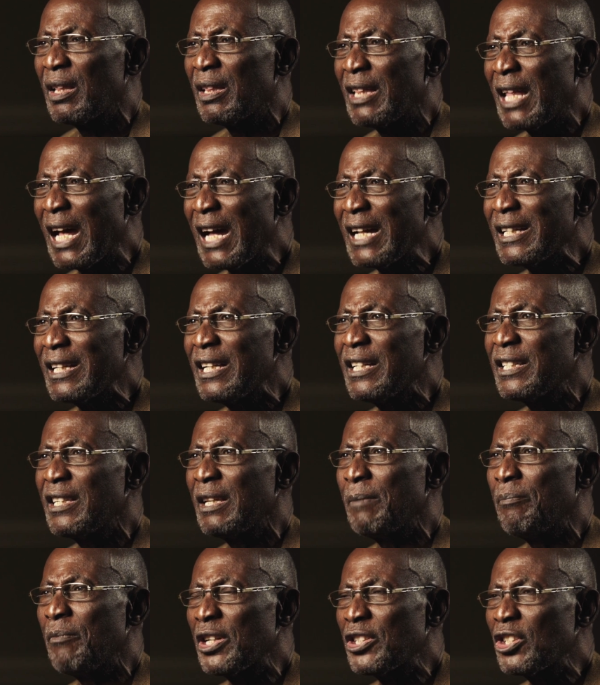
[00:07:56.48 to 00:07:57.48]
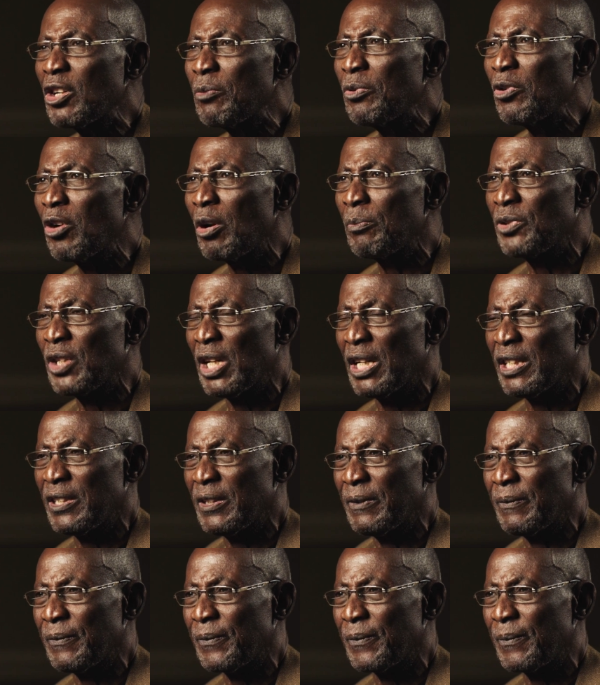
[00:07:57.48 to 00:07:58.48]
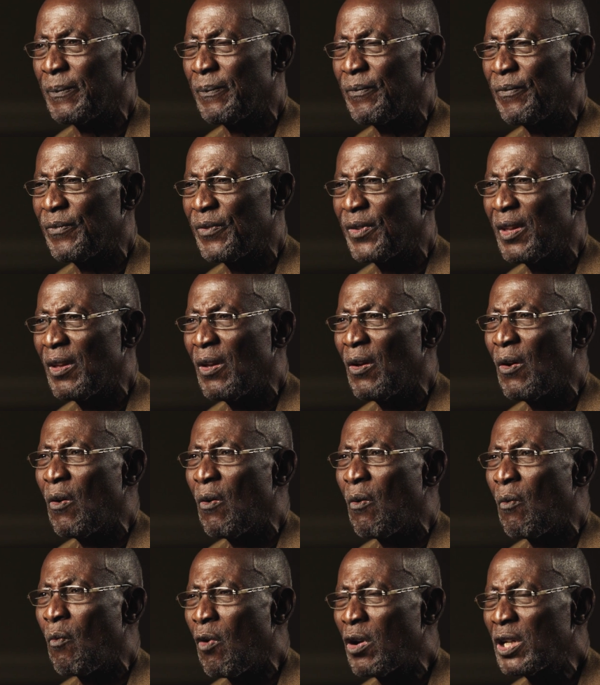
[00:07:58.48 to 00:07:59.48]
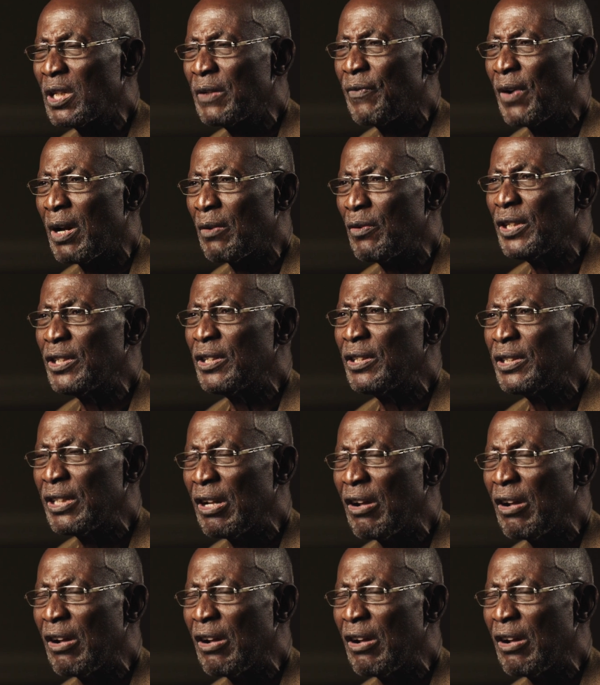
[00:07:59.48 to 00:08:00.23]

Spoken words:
that is a measurable objective. What the evaluator